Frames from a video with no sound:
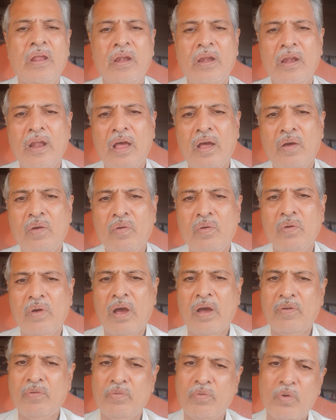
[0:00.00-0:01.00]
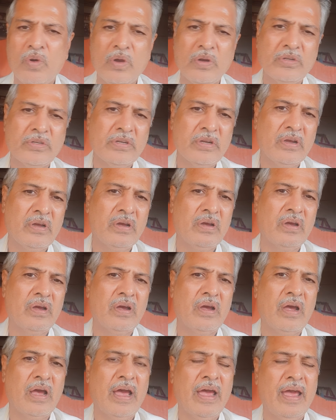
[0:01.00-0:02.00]
Now, of course,
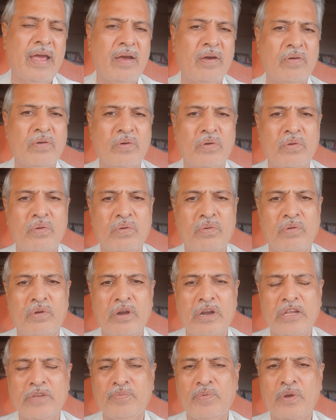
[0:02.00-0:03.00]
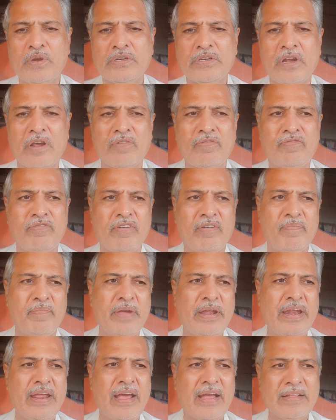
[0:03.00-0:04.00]
I have disposed of
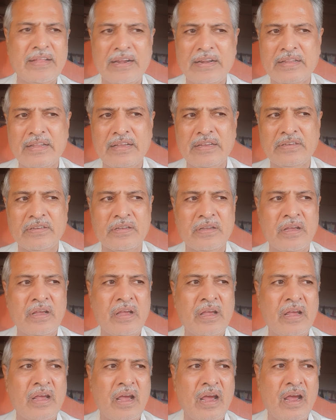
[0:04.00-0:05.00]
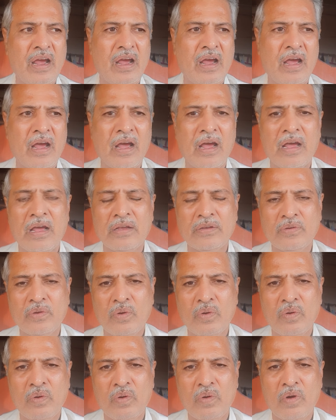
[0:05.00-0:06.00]
many other things.
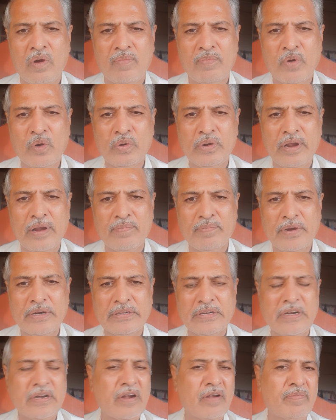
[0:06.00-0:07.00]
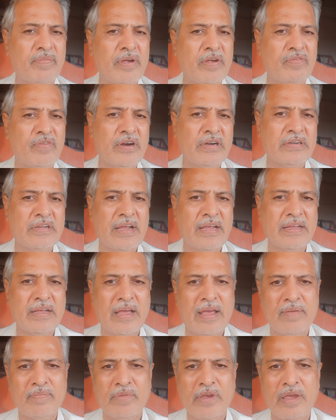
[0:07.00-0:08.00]
So, about 10% of my funds
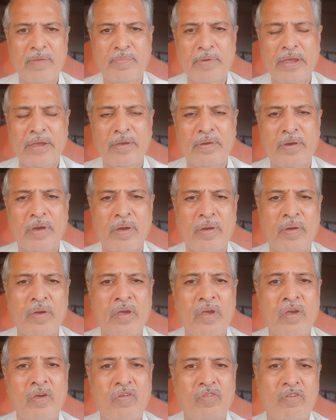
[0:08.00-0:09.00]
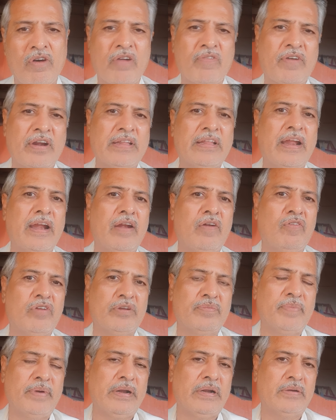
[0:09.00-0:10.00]
I am keeping for further
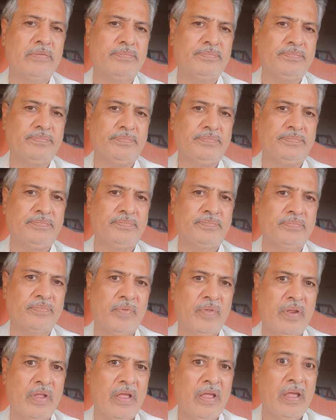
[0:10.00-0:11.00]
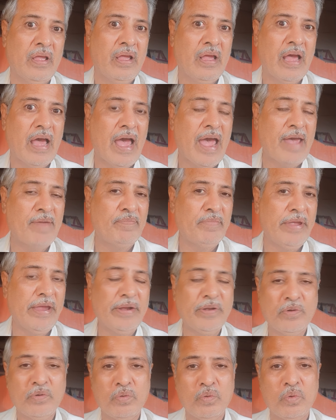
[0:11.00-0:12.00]
investment. I am
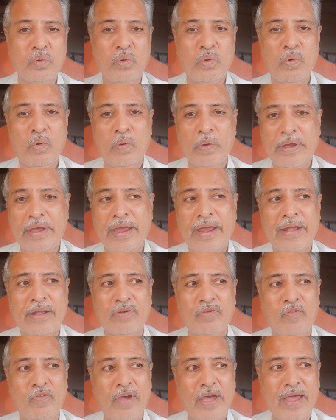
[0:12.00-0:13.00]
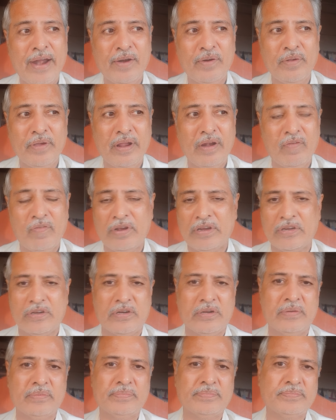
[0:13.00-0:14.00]
yet to locate where to
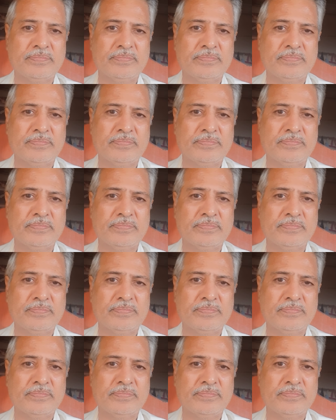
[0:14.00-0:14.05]
invest.